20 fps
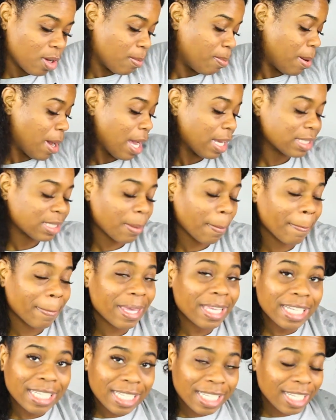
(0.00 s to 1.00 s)
a
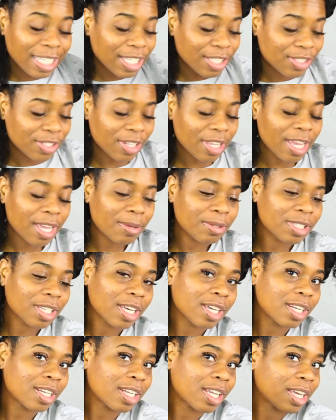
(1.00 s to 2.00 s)
possibility to get your name
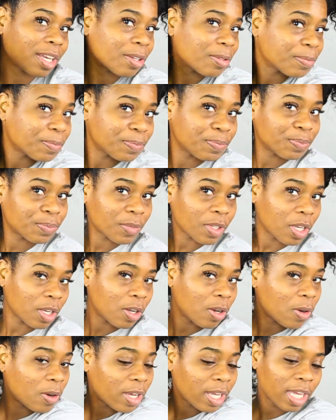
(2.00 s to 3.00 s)
shouted out,
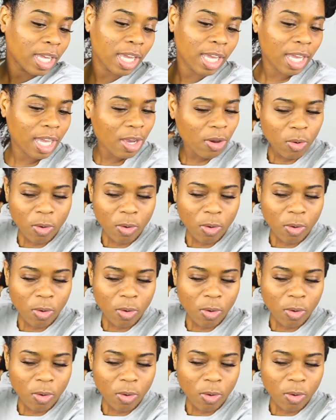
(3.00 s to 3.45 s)
go ahead.